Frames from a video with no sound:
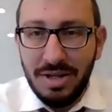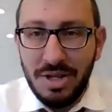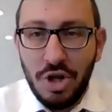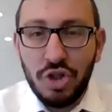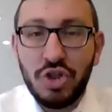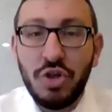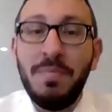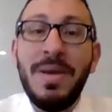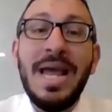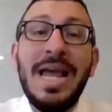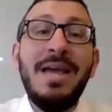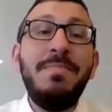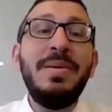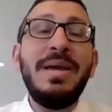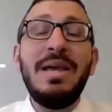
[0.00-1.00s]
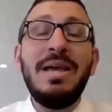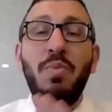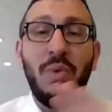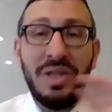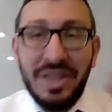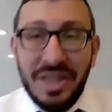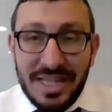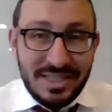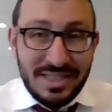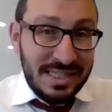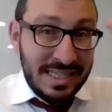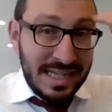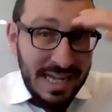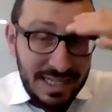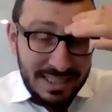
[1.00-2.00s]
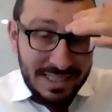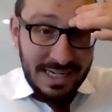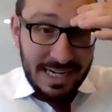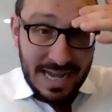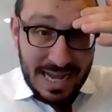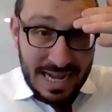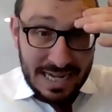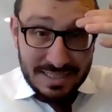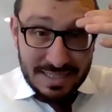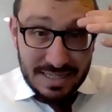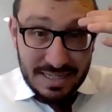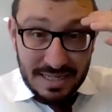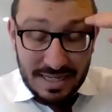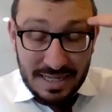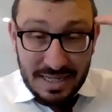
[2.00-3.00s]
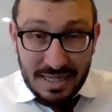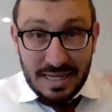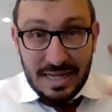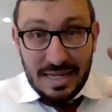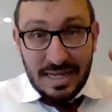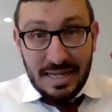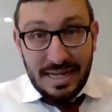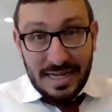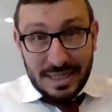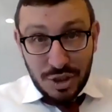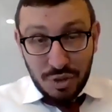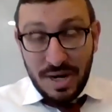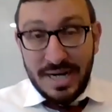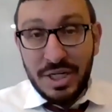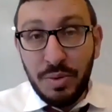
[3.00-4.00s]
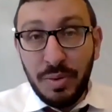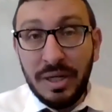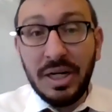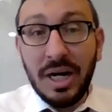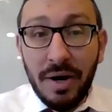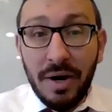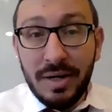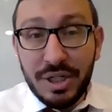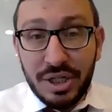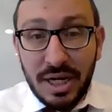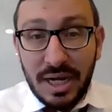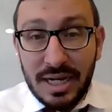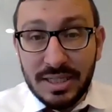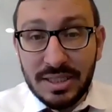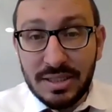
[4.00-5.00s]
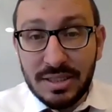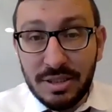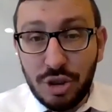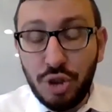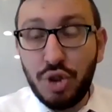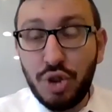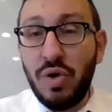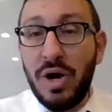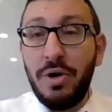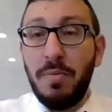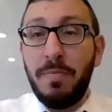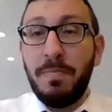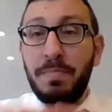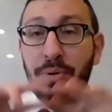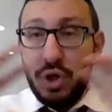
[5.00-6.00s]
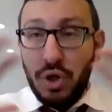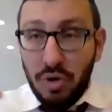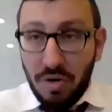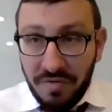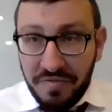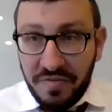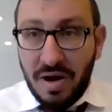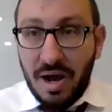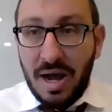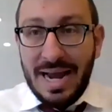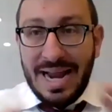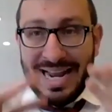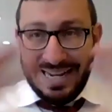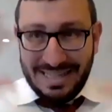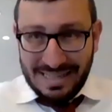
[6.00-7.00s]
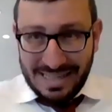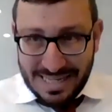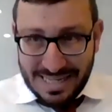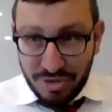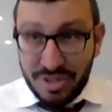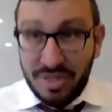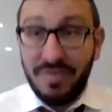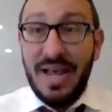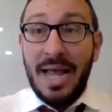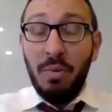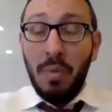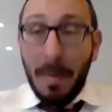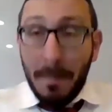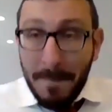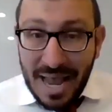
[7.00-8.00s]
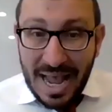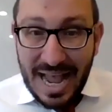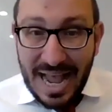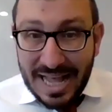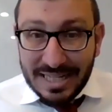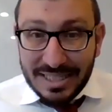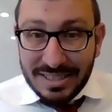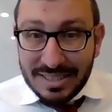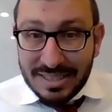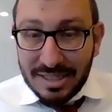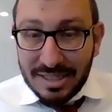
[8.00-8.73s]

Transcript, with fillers: So maybe what this is hinting at, it's trying to encourage us to try to purify and cleanse ourselves and repent,